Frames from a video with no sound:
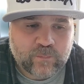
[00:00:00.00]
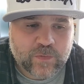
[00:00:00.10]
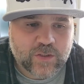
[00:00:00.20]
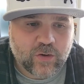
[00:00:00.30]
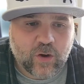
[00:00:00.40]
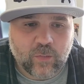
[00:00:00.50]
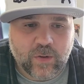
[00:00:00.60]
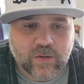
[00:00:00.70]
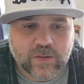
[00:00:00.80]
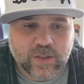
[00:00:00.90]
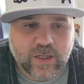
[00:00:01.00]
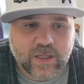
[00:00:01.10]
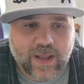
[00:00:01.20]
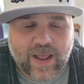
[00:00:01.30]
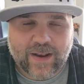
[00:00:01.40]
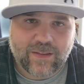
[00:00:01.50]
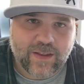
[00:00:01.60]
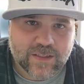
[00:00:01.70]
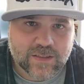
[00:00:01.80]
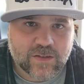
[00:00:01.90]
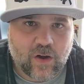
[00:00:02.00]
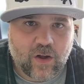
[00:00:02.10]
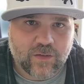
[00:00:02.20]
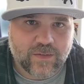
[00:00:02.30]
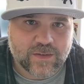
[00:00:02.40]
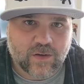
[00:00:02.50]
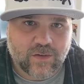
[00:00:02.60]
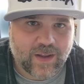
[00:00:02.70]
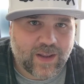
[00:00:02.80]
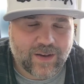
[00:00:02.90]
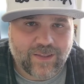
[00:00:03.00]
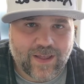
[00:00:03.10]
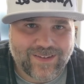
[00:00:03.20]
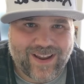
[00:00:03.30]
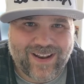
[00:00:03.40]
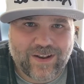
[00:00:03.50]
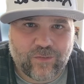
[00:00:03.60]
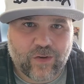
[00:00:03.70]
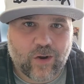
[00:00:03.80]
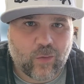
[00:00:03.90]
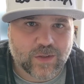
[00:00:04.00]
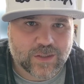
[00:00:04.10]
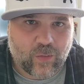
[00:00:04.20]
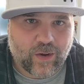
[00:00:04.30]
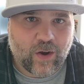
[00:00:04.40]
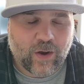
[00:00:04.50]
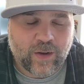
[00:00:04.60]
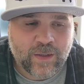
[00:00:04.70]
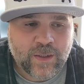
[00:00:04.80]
So, we usually get analytics installed and then start digging into that data to figure out what's going on.